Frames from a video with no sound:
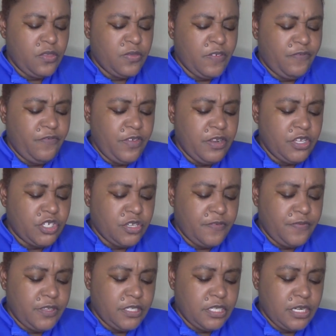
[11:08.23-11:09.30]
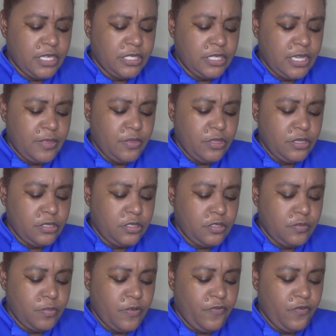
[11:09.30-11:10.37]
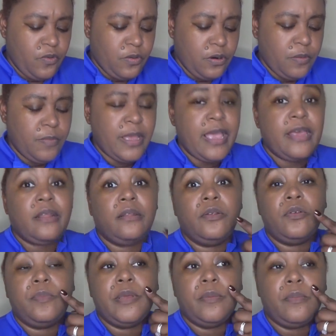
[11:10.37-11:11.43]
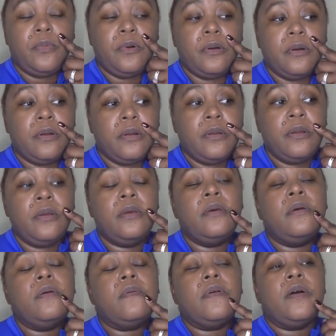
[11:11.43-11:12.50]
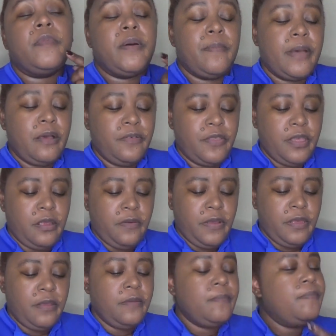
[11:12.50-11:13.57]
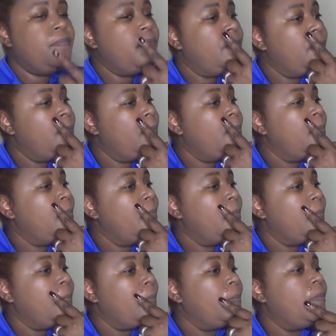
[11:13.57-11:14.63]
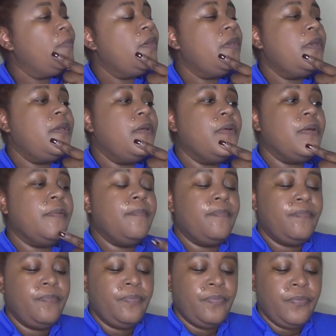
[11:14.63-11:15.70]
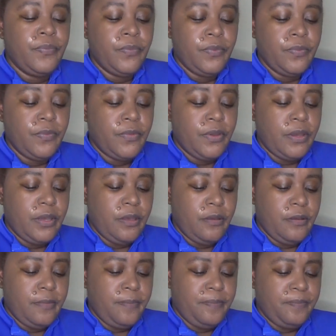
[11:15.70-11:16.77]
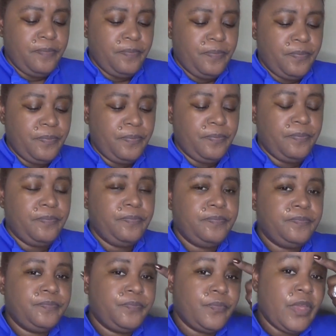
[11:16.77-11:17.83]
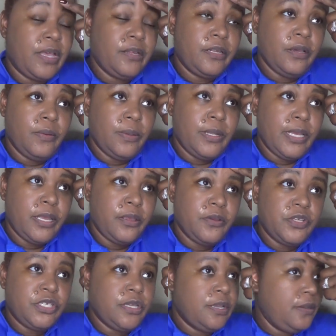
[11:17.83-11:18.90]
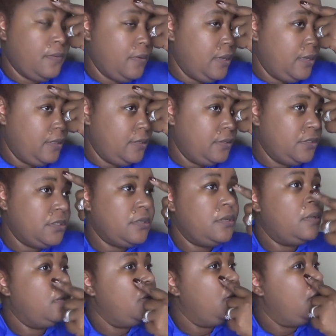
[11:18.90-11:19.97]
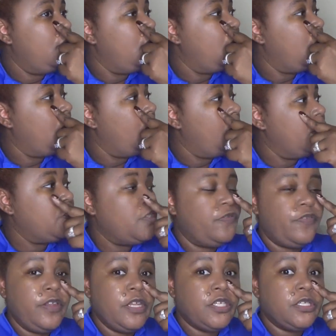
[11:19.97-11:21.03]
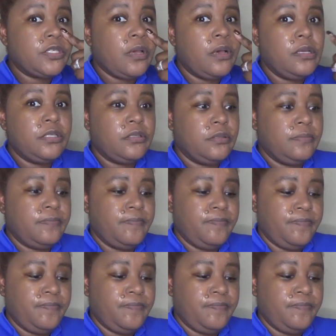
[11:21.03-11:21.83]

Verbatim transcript: the finish of this, and I said this before, I'm gonna add a little bit more around my mouth area here. Um, I don't like your shade range, but your finish is awesome.